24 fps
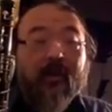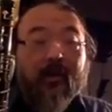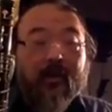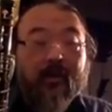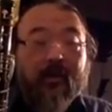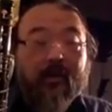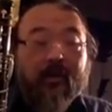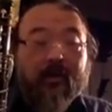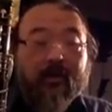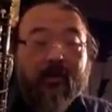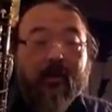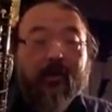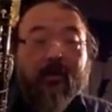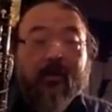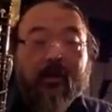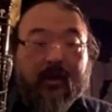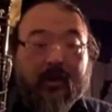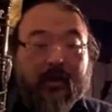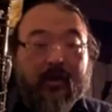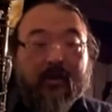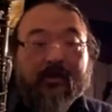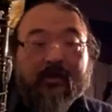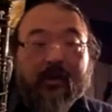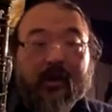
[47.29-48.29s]

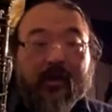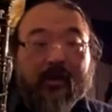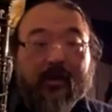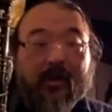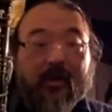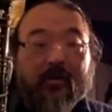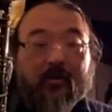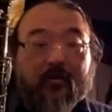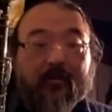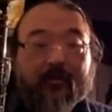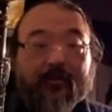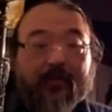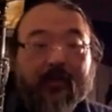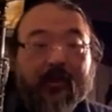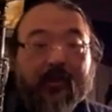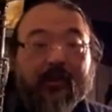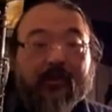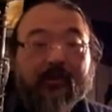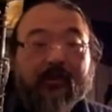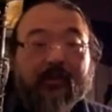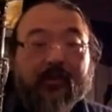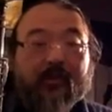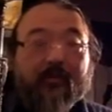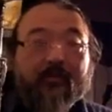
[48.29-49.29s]
It is highly
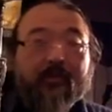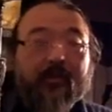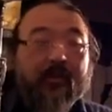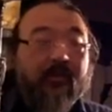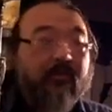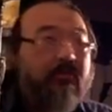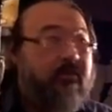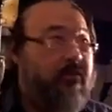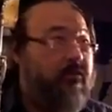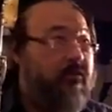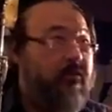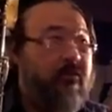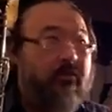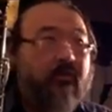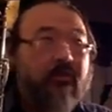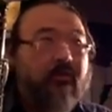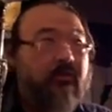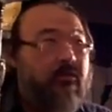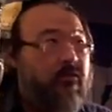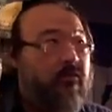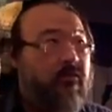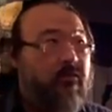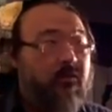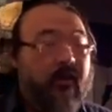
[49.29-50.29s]
compressed compared
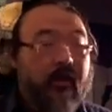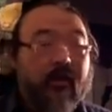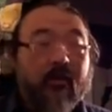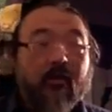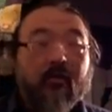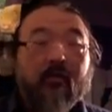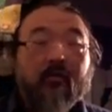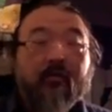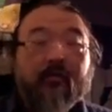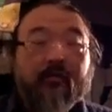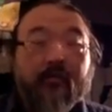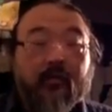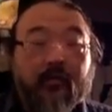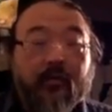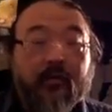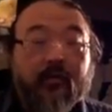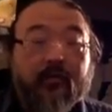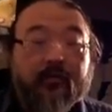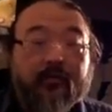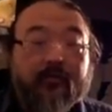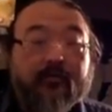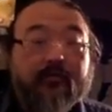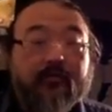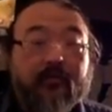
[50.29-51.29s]
to, I don't know,
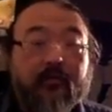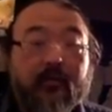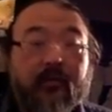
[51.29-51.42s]
flute.